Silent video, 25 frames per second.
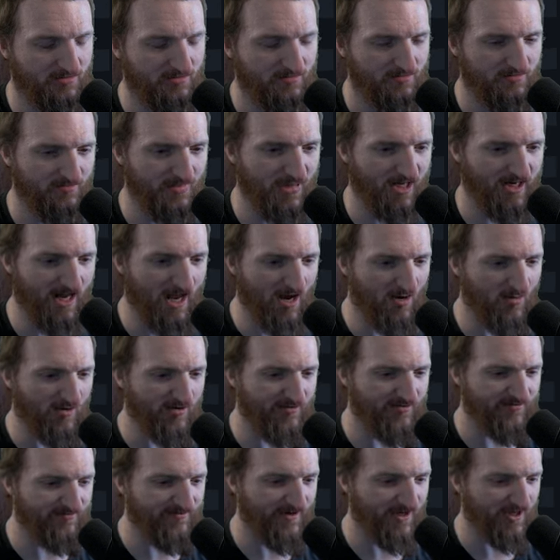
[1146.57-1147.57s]
But I would
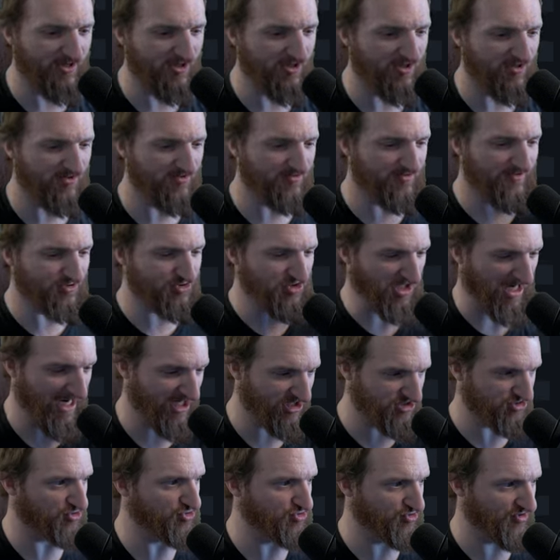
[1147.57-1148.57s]
figure
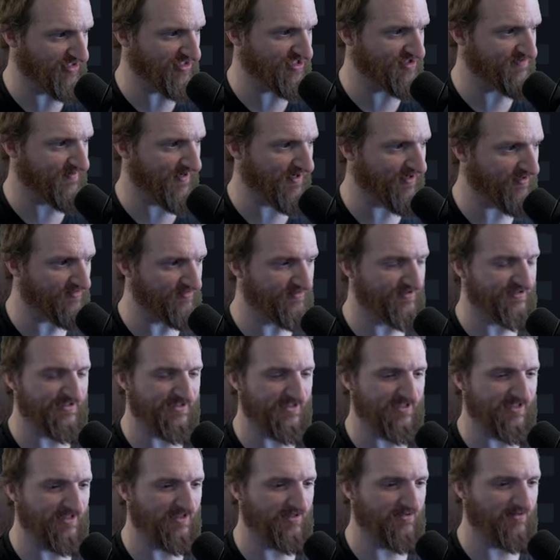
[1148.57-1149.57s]
actual
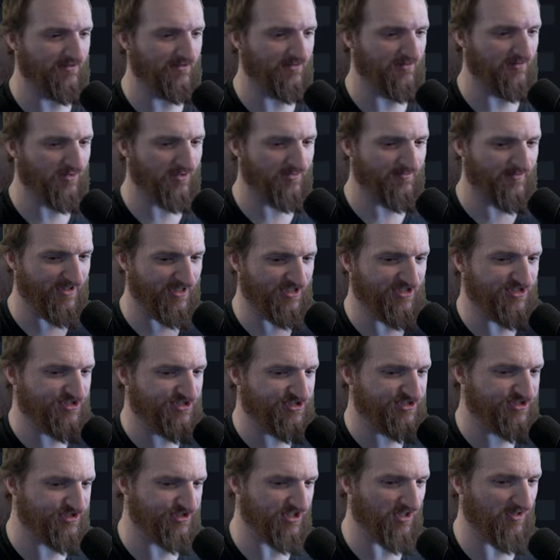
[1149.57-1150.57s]
transparency would be
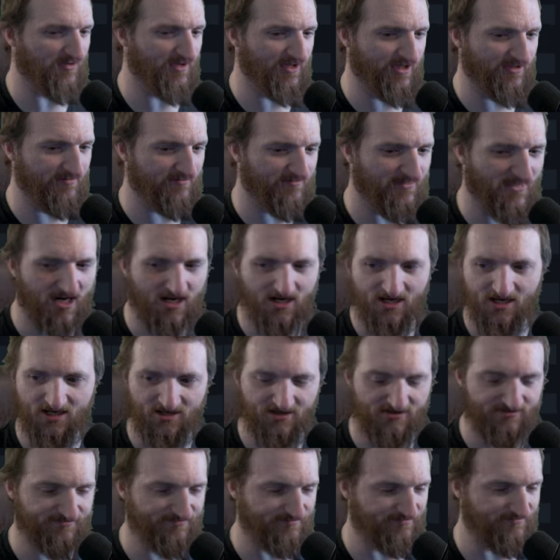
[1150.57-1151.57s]
showing
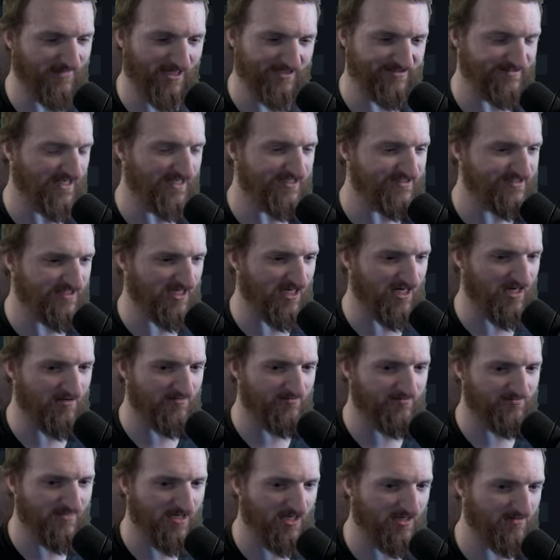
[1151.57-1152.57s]
my my desktop,
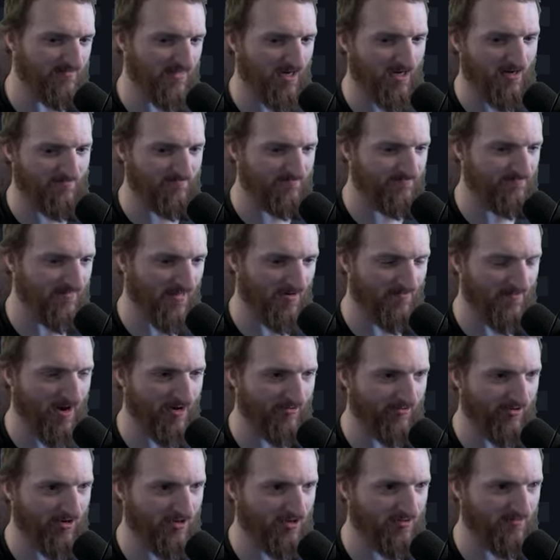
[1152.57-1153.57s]
my my, my
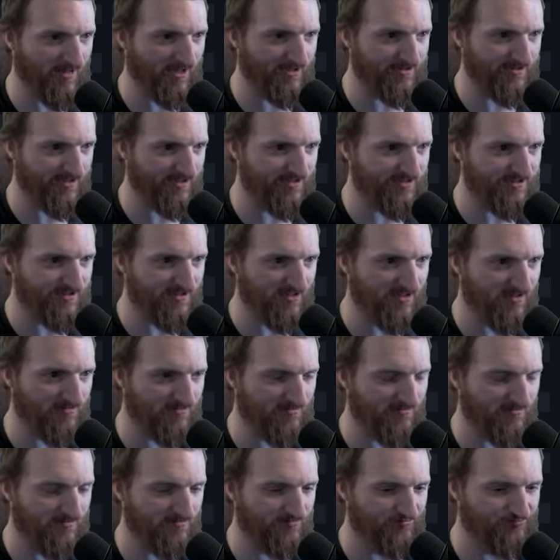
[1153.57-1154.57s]
background on my desktop.
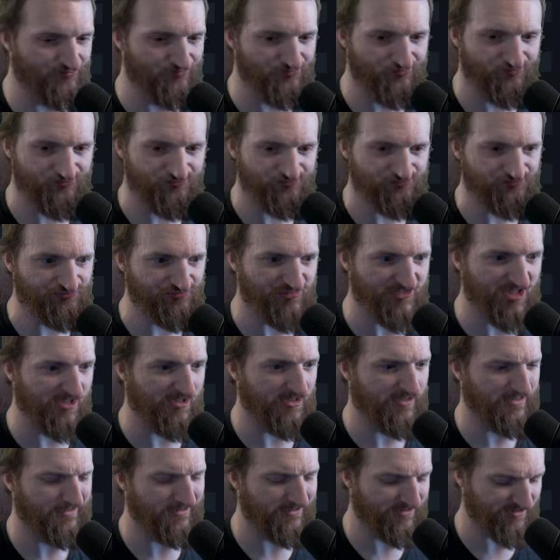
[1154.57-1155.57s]

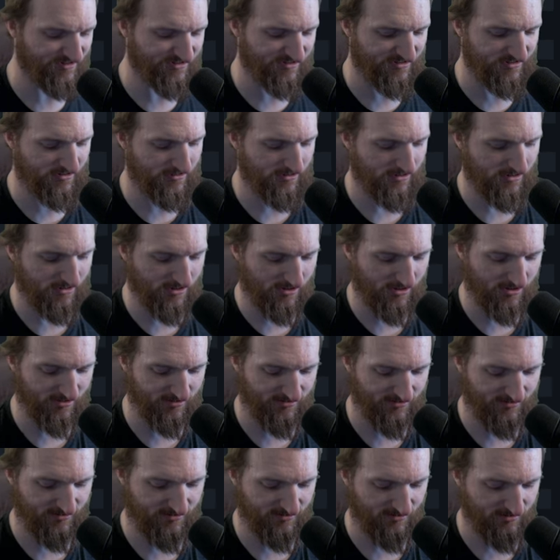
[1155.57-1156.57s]
And it's
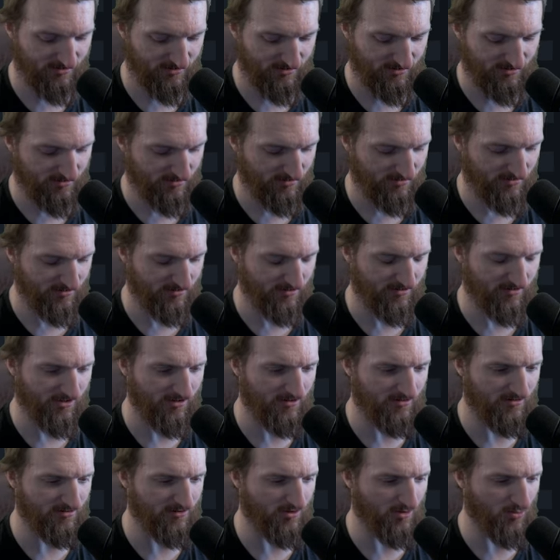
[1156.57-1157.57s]
not. I
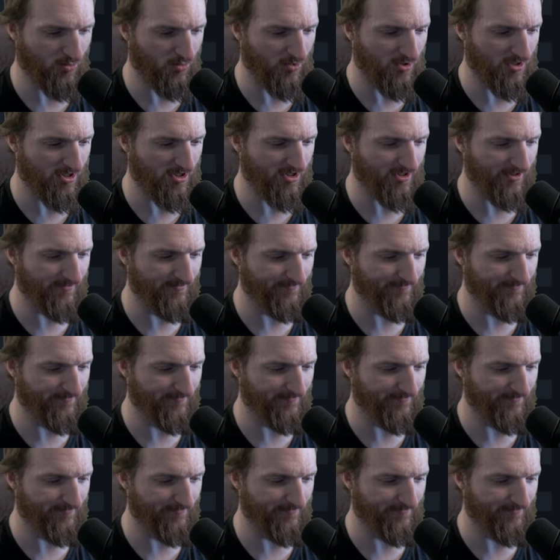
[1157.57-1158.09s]
don't know why.